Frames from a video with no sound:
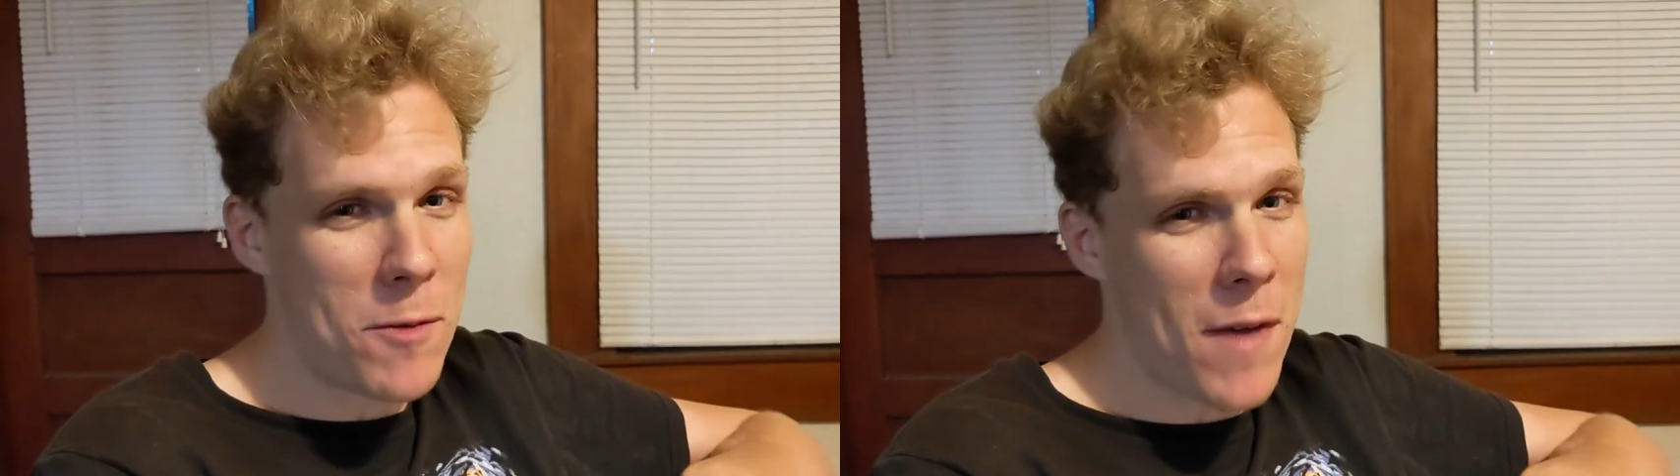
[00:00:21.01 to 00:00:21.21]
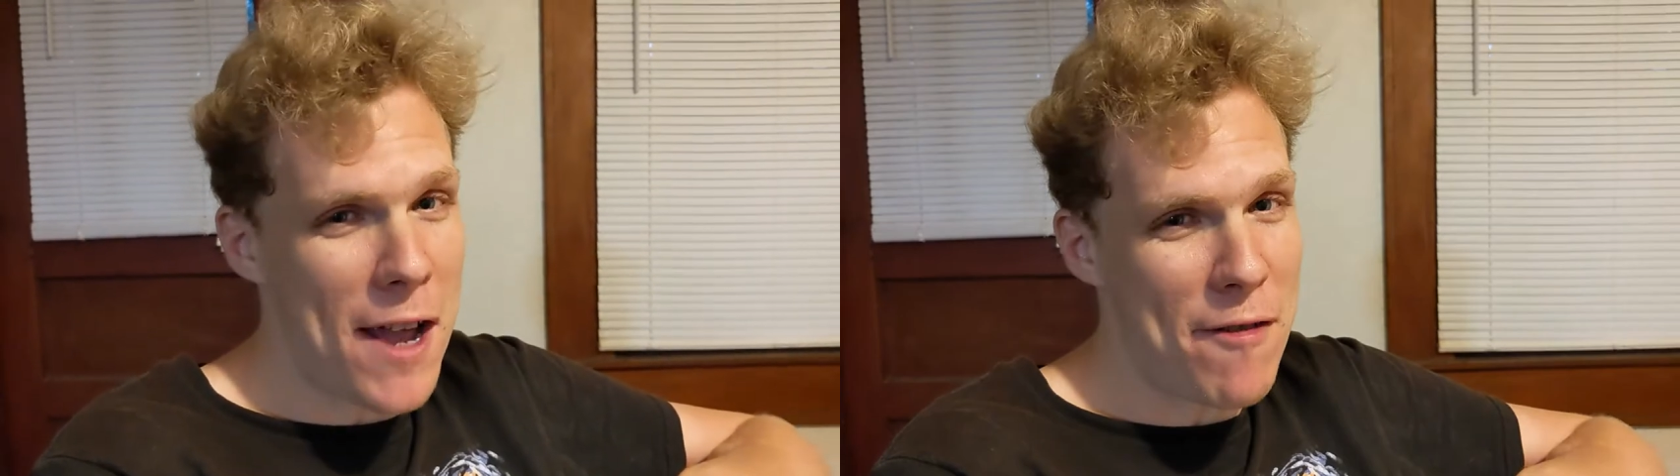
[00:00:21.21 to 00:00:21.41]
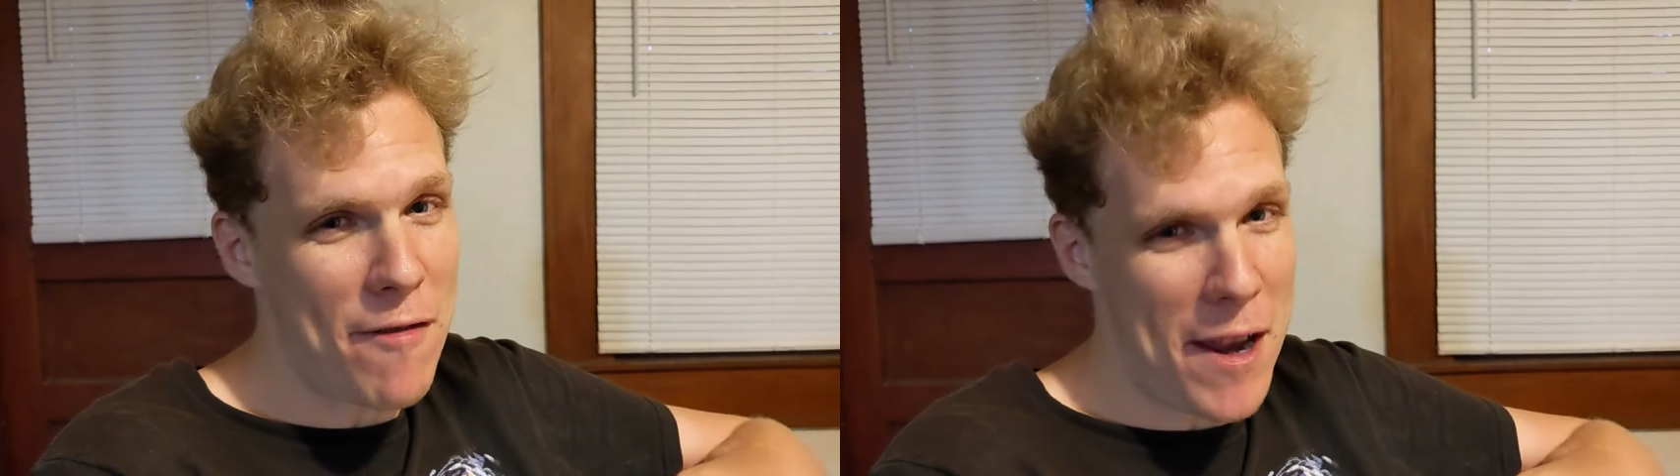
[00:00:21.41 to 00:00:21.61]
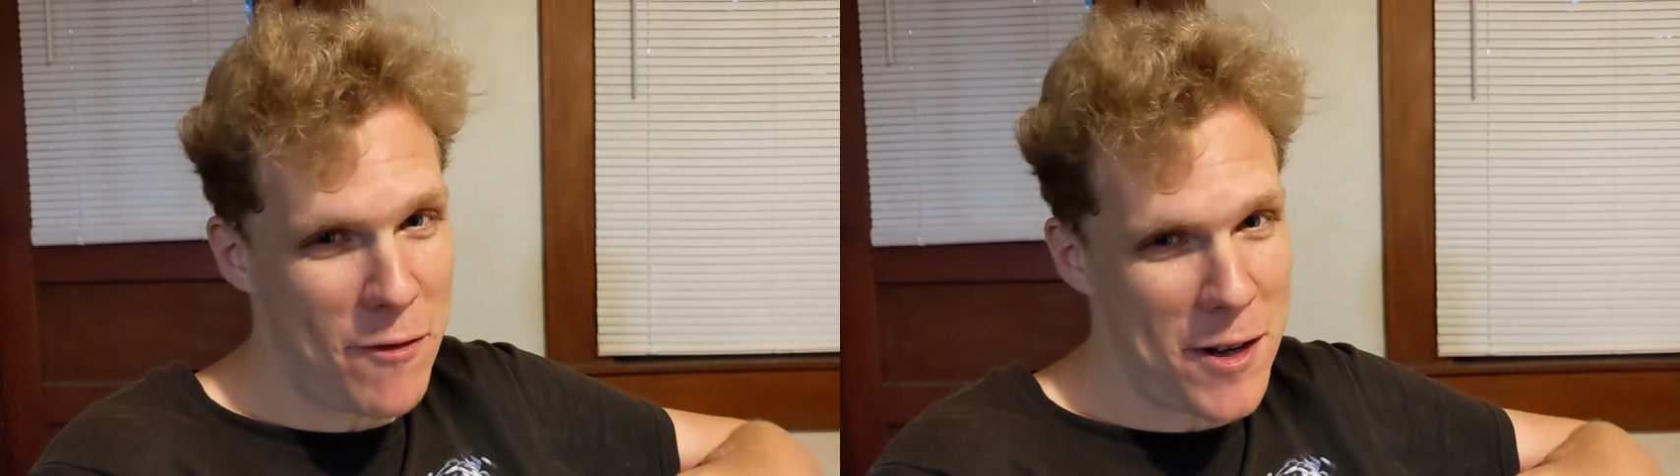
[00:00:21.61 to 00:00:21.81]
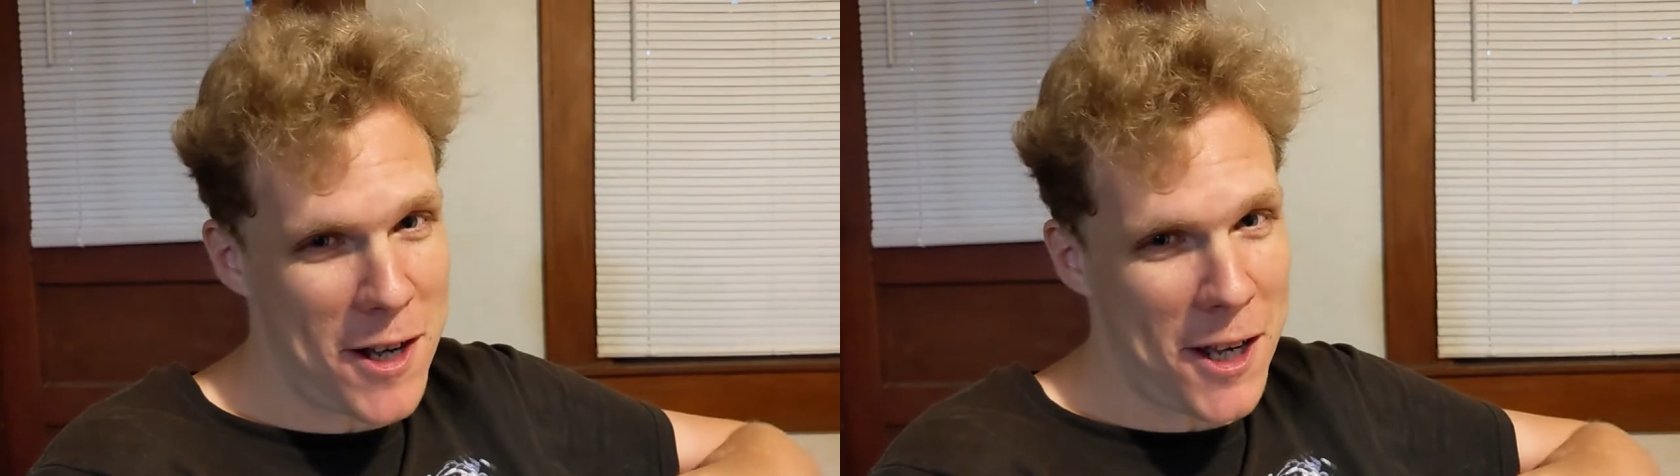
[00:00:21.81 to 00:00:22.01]
my
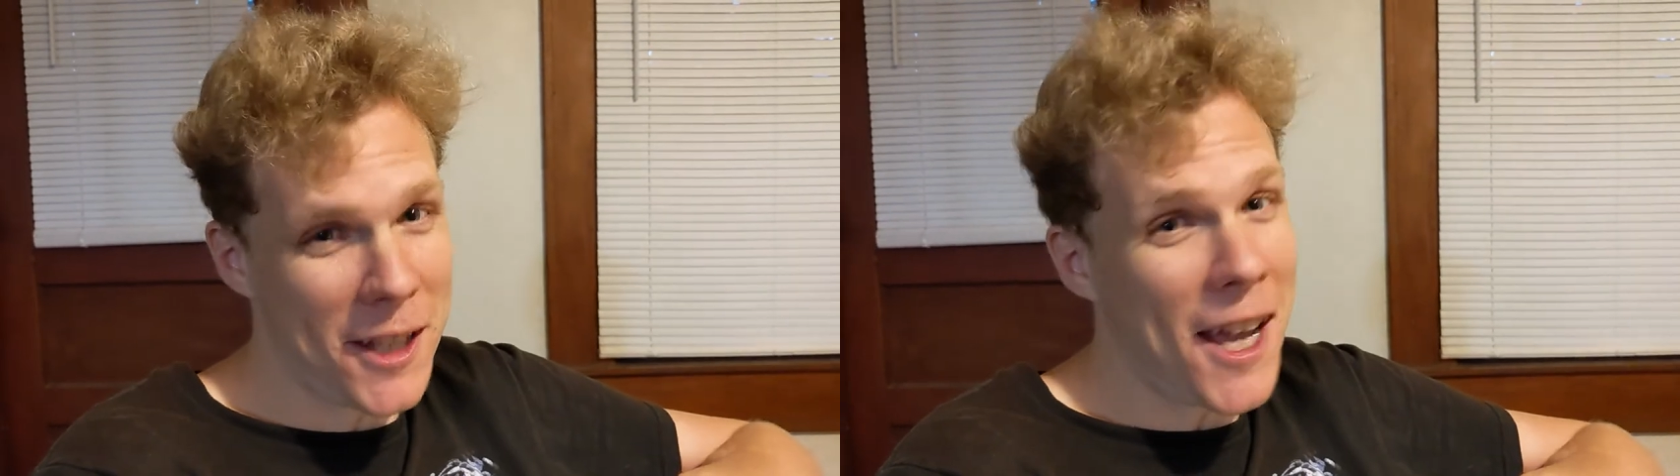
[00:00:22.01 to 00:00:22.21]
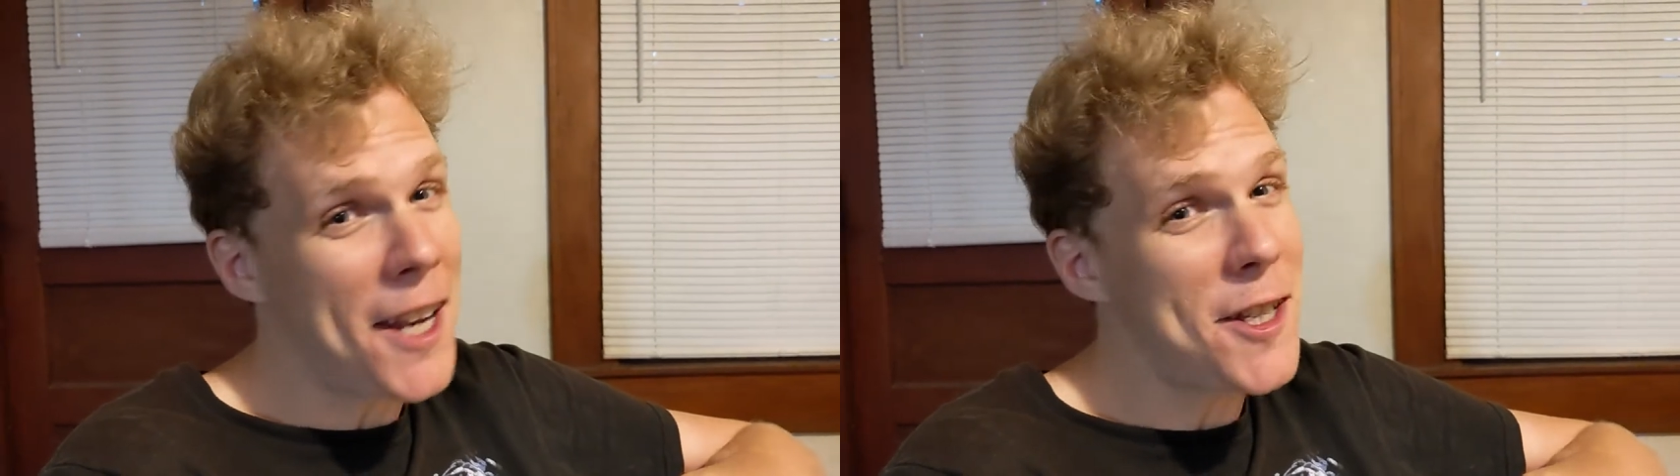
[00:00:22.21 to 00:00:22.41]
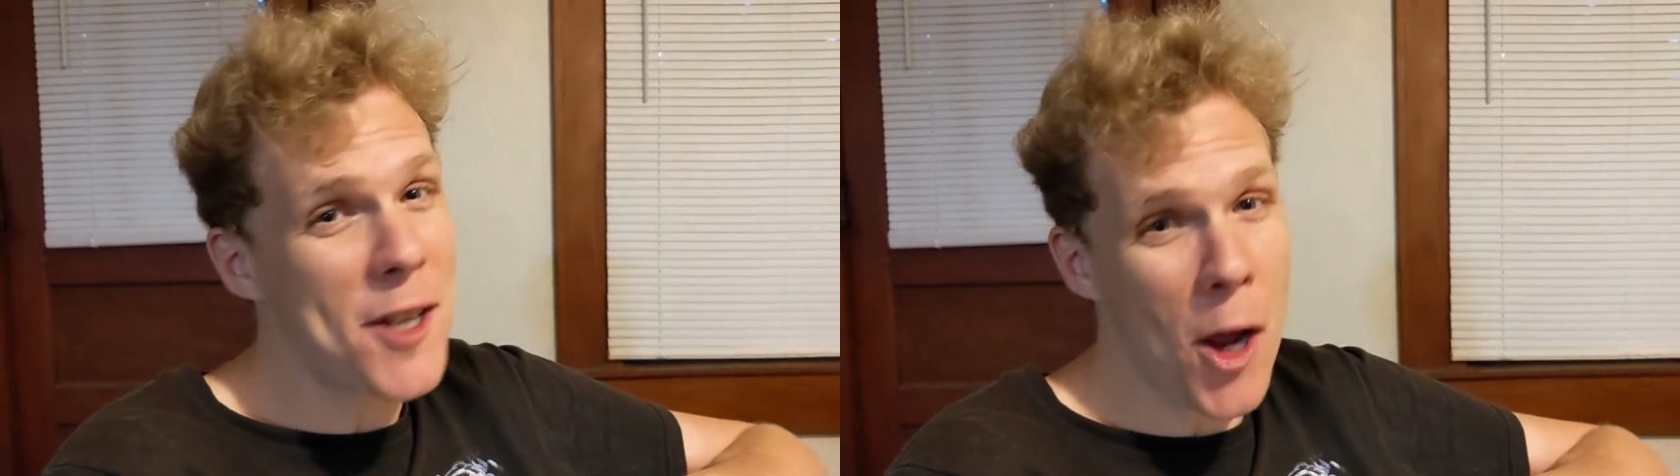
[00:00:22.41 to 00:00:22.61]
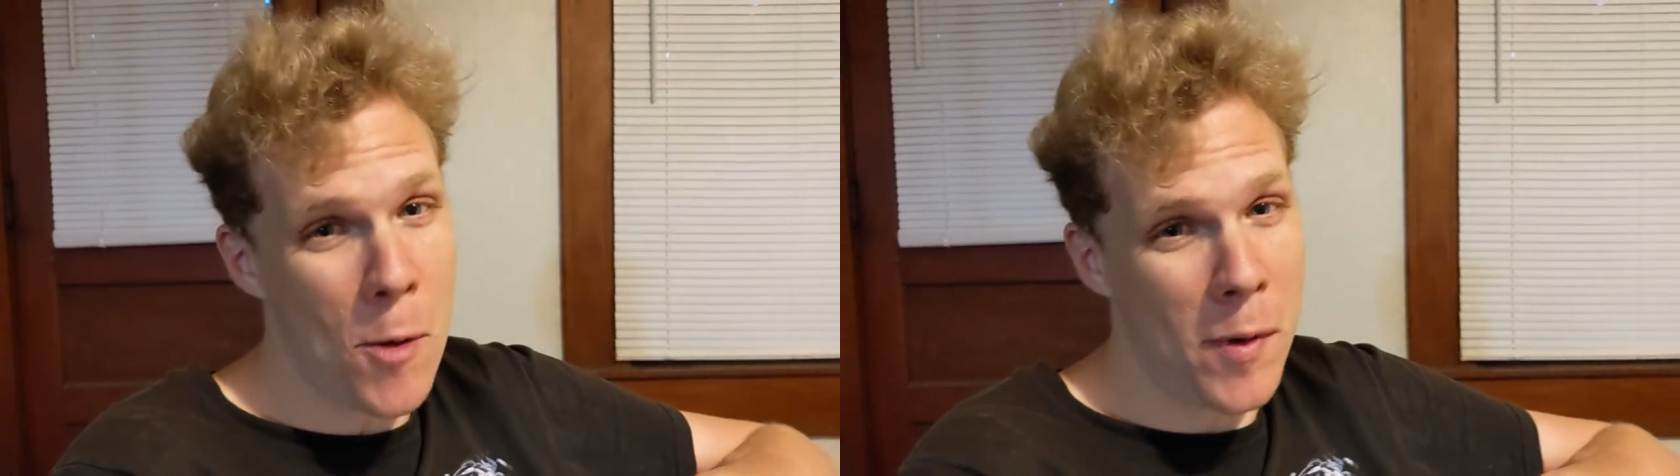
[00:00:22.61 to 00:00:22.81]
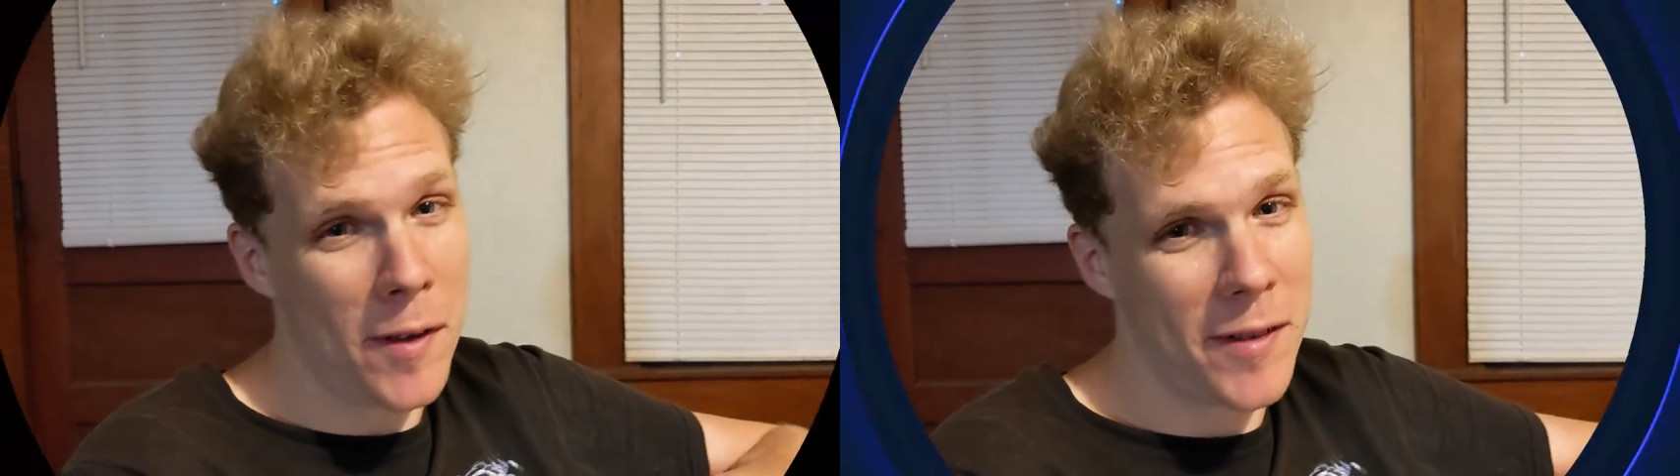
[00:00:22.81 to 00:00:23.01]
favorite collection.